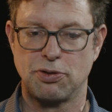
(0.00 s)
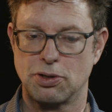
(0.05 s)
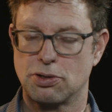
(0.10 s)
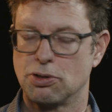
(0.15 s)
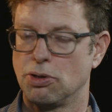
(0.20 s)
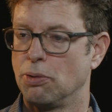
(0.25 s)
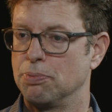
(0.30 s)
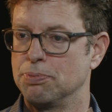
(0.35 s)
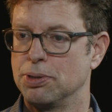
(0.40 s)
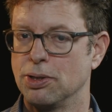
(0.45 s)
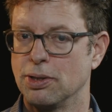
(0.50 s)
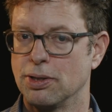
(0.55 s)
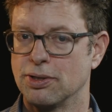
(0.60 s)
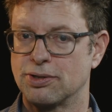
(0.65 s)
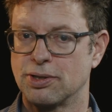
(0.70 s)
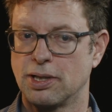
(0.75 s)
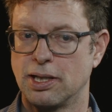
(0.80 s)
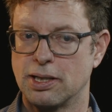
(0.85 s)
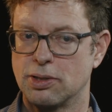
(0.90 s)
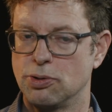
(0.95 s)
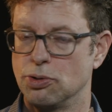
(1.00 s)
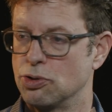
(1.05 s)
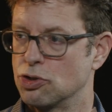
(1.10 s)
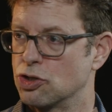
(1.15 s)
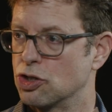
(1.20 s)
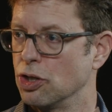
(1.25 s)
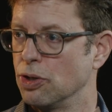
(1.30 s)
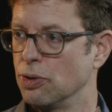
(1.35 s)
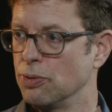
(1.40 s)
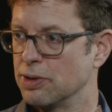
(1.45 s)
copulas, I could
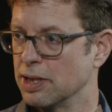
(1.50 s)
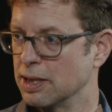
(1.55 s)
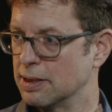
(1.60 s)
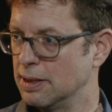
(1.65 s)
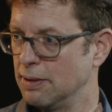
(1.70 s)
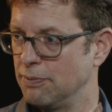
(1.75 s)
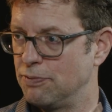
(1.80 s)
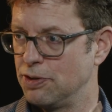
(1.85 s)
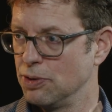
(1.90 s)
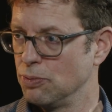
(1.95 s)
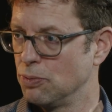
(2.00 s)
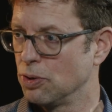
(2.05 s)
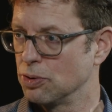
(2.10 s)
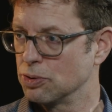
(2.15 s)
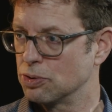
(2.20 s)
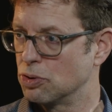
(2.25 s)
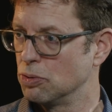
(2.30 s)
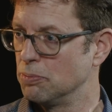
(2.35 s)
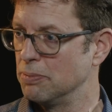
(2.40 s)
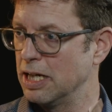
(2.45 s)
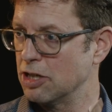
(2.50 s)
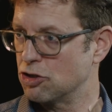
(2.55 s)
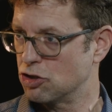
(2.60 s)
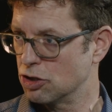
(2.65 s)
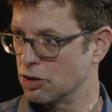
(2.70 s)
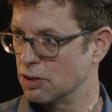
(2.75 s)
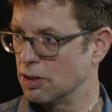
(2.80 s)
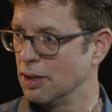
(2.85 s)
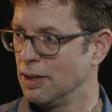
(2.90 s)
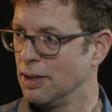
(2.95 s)
show that if you want to
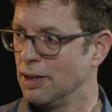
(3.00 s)
measure